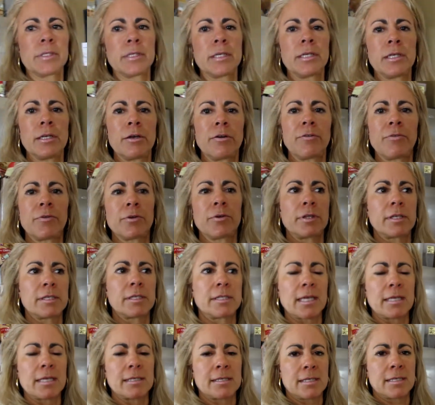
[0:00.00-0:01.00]
you know, for
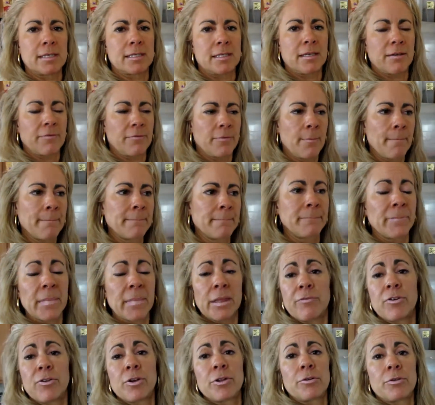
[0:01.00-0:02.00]

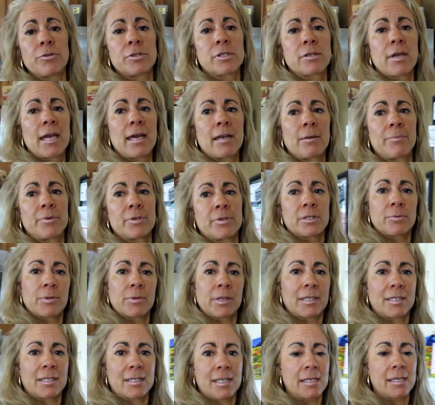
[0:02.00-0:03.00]
those animals
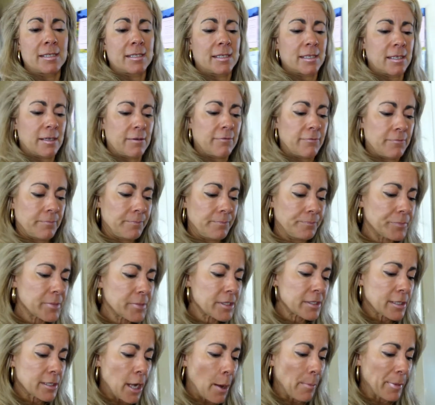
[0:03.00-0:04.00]
with the sensitive
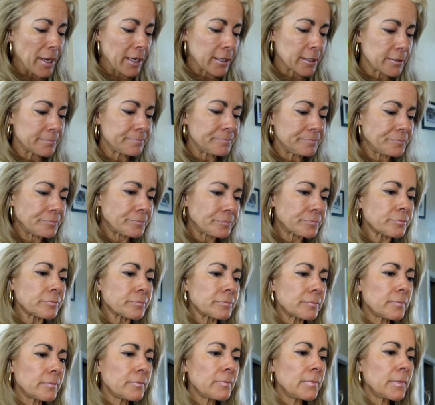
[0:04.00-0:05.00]
stomach.
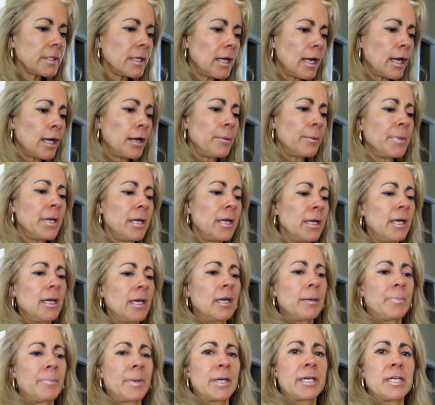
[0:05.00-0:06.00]

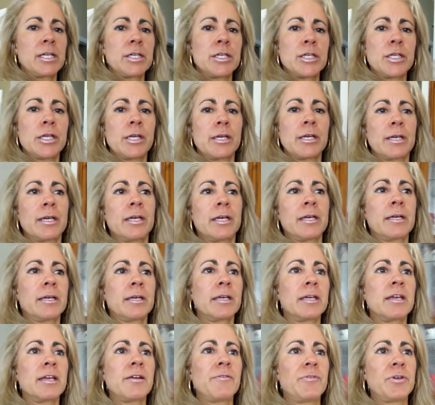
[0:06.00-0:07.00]
But
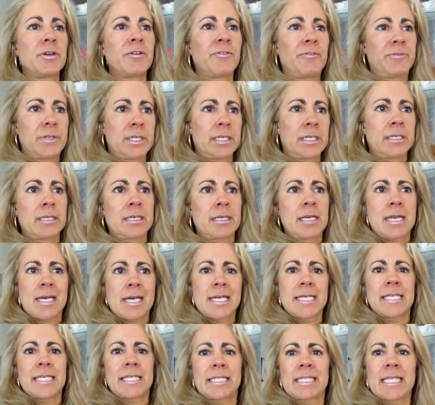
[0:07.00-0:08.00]
if you feed a
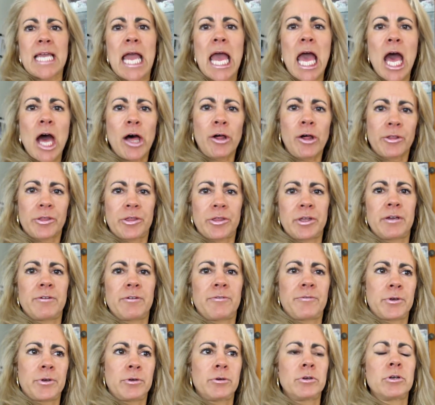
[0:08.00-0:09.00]
nice, healthy
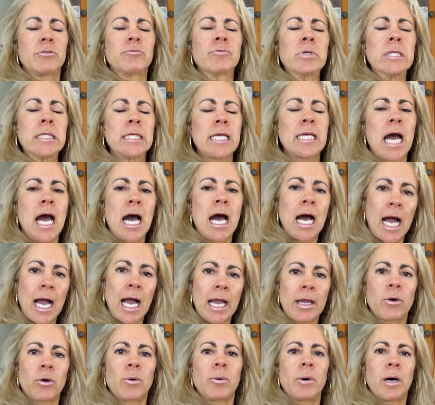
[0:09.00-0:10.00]
food, a really
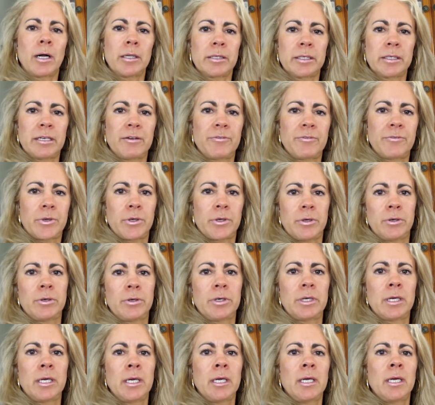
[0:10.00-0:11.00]
high quality
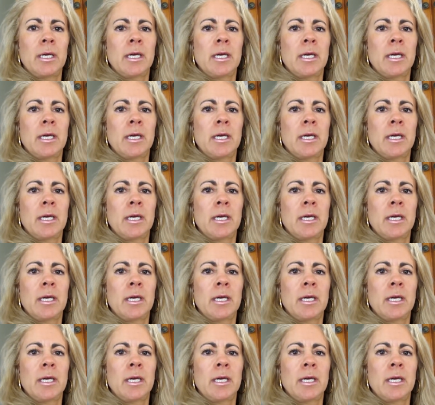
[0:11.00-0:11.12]
food,